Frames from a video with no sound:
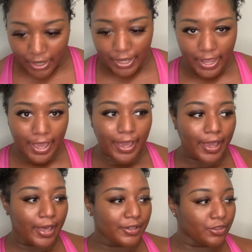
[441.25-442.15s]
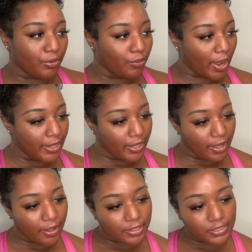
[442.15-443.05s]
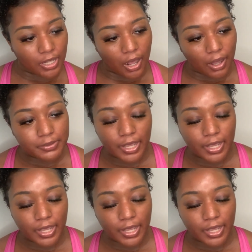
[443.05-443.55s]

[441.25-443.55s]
it had the white countertops,